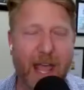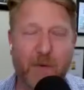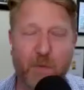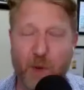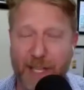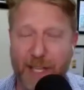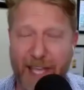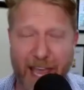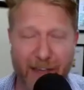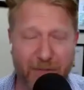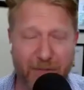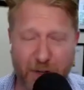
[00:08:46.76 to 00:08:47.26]
and
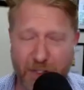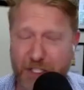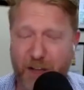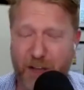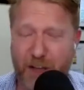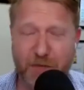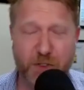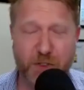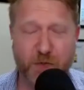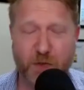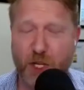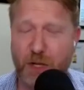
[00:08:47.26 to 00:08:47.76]
we gave
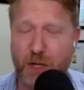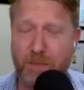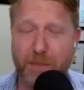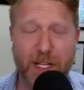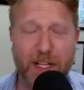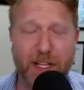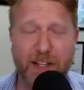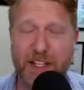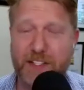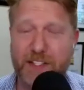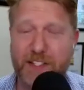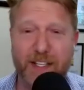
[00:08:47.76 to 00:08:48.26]
ourselves
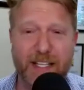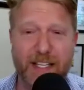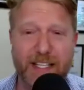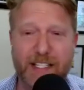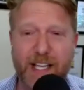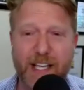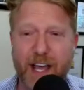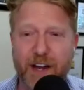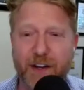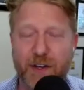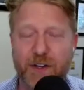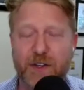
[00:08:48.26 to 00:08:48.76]
completely silly
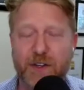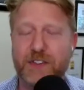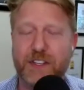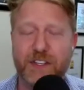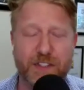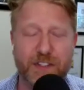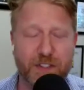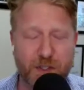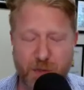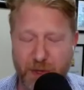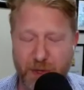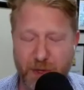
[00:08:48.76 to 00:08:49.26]
titles
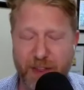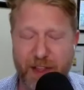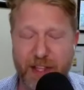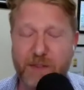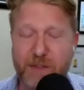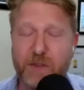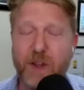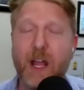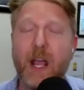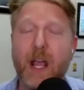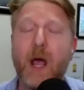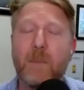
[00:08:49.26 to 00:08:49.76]
because because we think
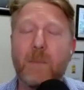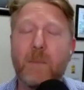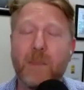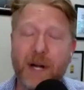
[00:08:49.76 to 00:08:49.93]
that's fine.